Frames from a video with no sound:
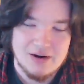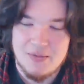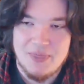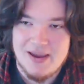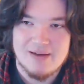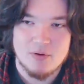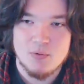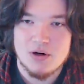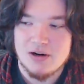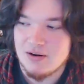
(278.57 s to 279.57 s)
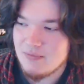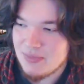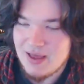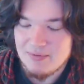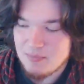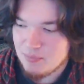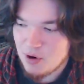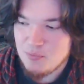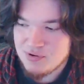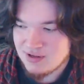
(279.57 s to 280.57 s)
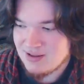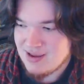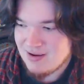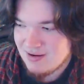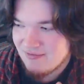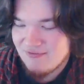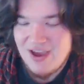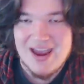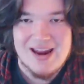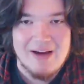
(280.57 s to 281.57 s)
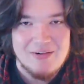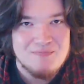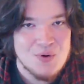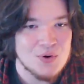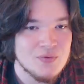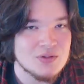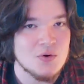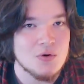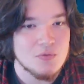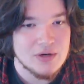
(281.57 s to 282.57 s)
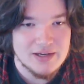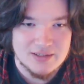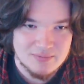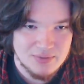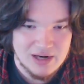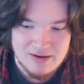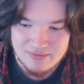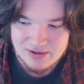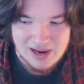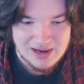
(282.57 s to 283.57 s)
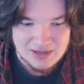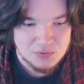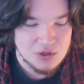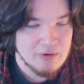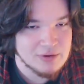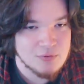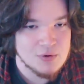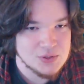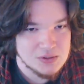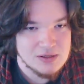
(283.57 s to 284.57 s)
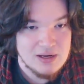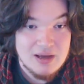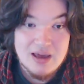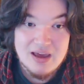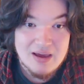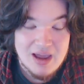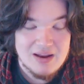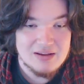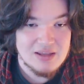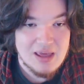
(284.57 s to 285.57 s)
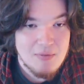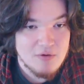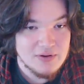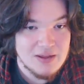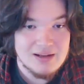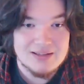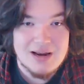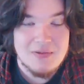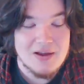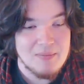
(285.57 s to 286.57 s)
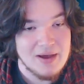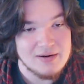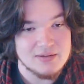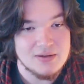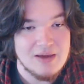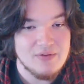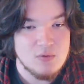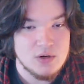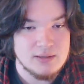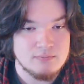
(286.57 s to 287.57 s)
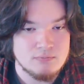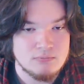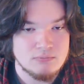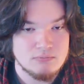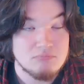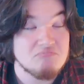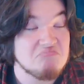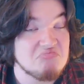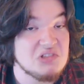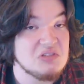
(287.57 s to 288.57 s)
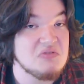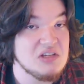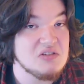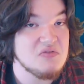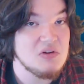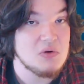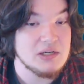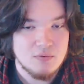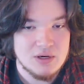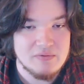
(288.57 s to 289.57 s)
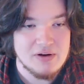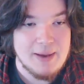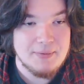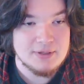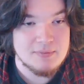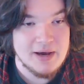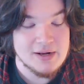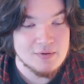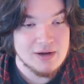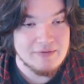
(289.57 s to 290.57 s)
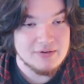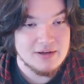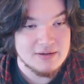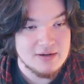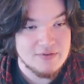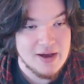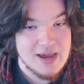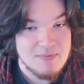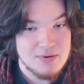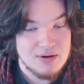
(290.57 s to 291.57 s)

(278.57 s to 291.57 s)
couldn't think of a word that appropriately conveyed how important this ore was, but I guess we'll go with crucial. And they moved it, they didn't say anything about it. So yeah, V1. This is V1. Whatever happened to Minecraft? Not enough hype?